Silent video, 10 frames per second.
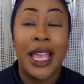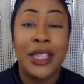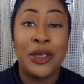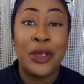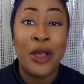
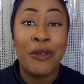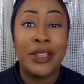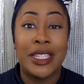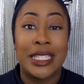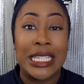You can't
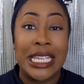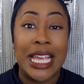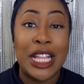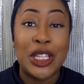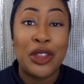really see
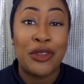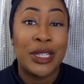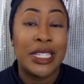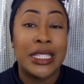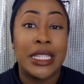it. I don't know if
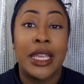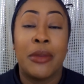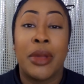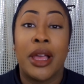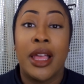you can see
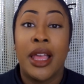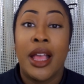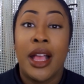it, but